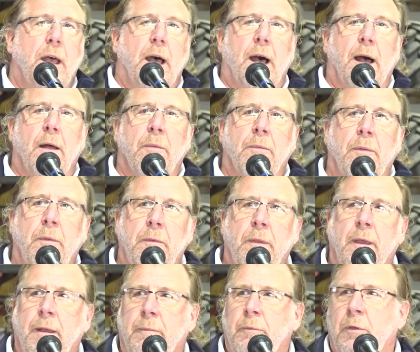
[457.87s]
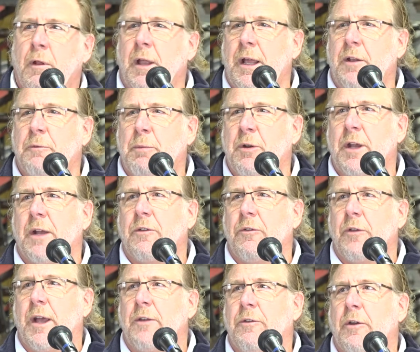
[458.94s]
Uh, the, the latest
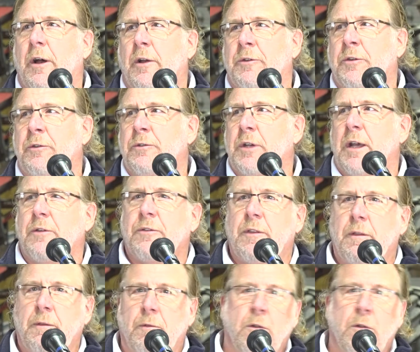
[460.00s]
projections I saw suggest that